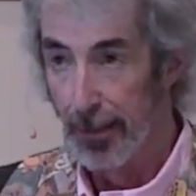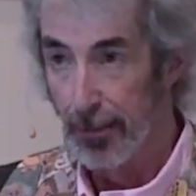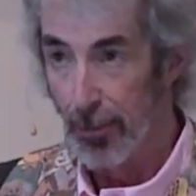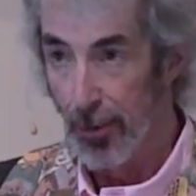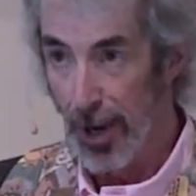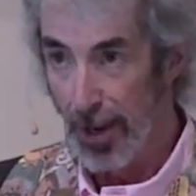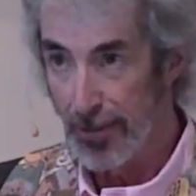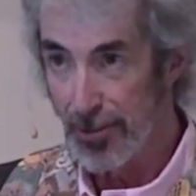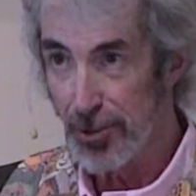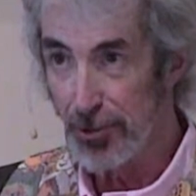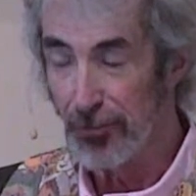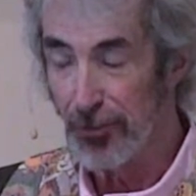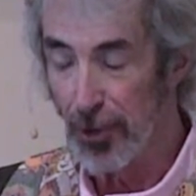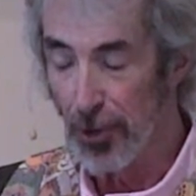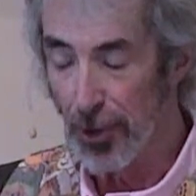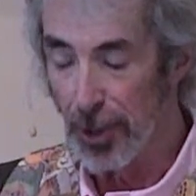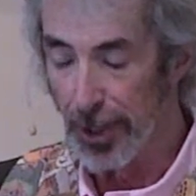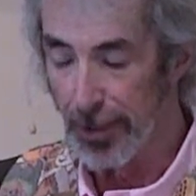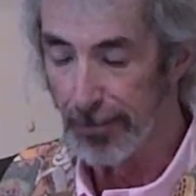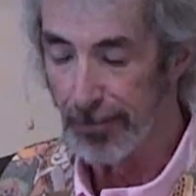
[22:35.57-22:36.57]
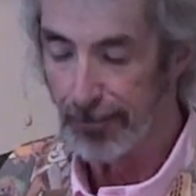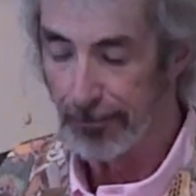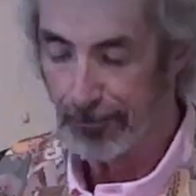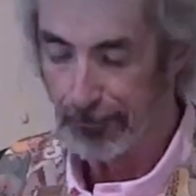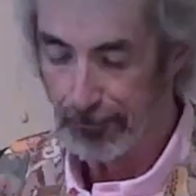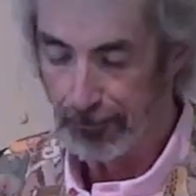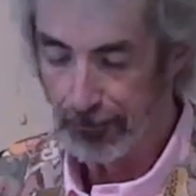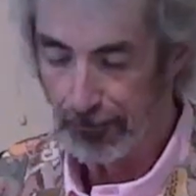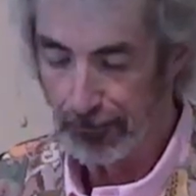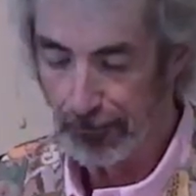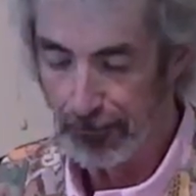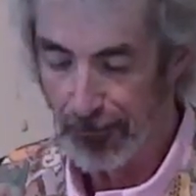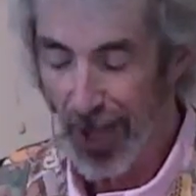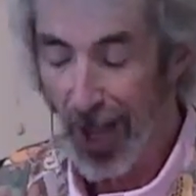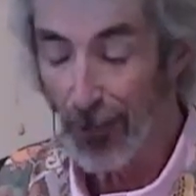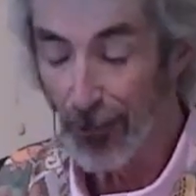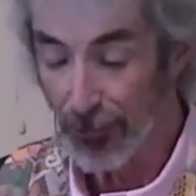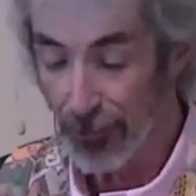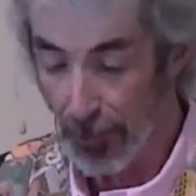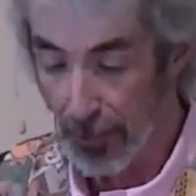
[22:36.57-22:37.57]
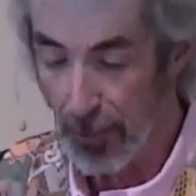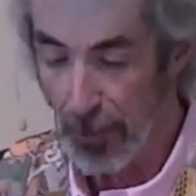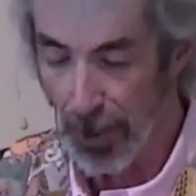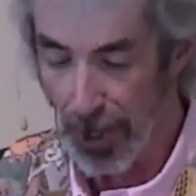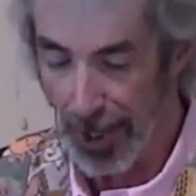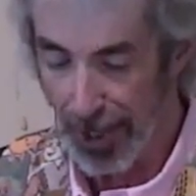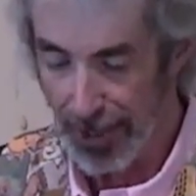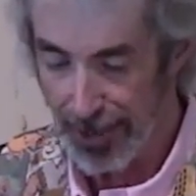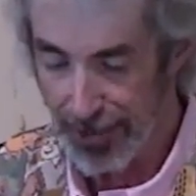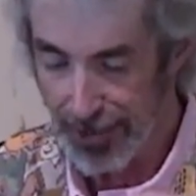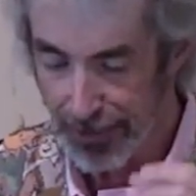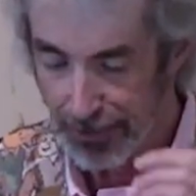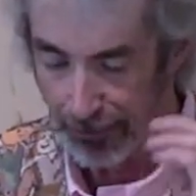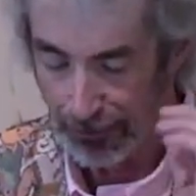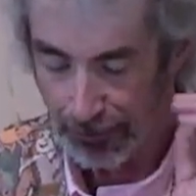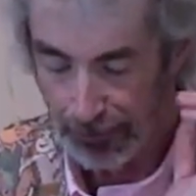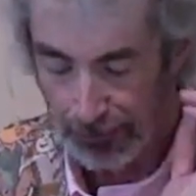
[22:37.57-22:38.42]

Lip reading: Perhaps you've heard it. I'll summarize.